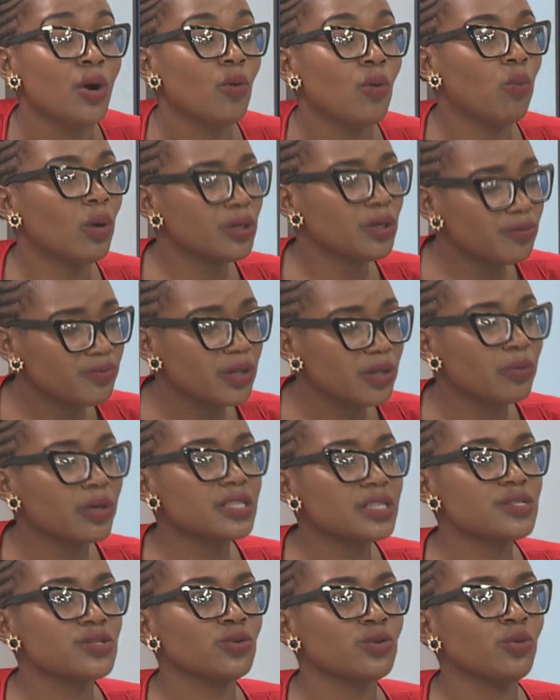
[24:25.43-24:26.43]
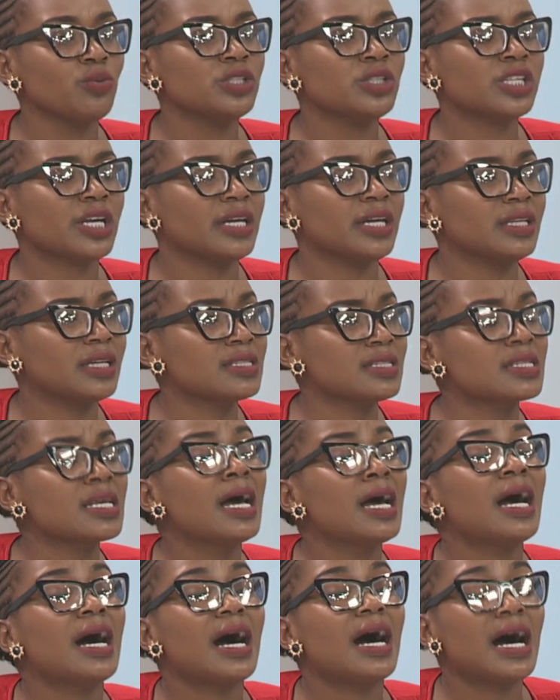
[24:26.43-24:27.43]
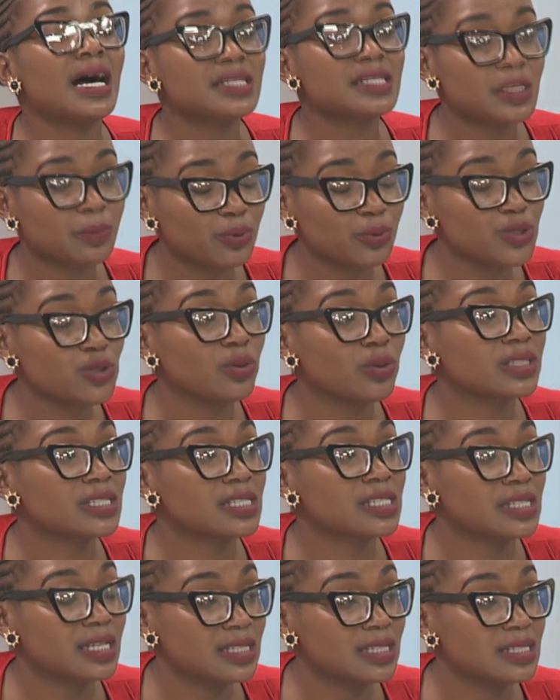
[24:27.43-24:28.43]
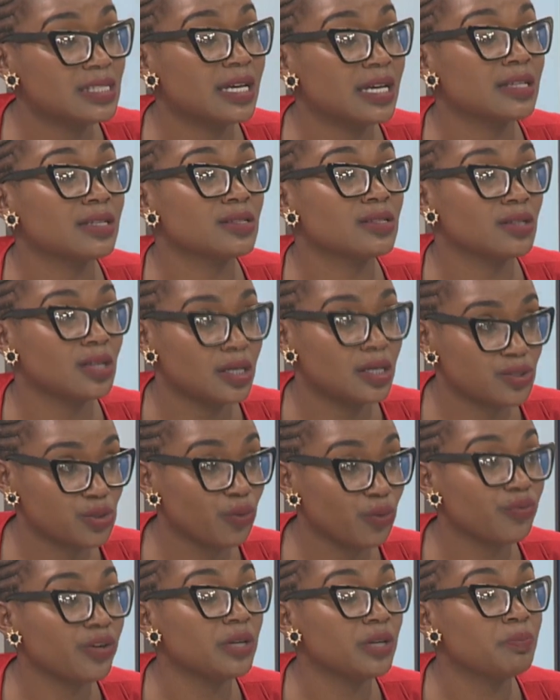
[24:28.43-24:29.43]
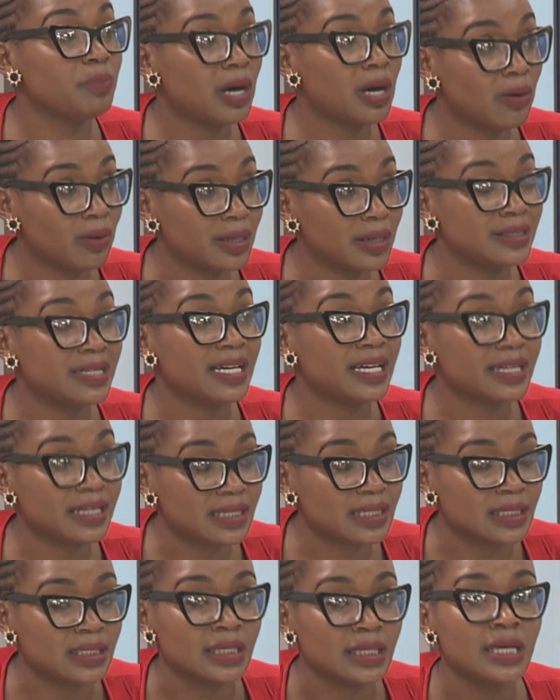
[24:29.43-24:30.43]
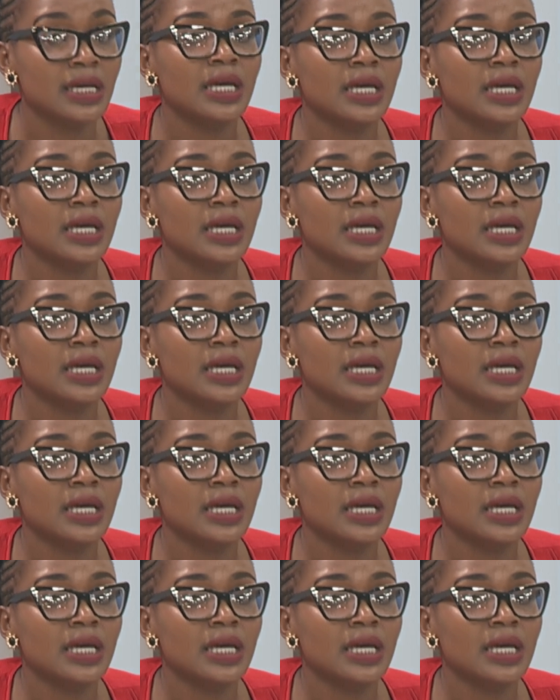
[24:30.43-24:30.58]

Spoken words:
One of the ways through which Kenyans are supposed to exercise their sovereign power directly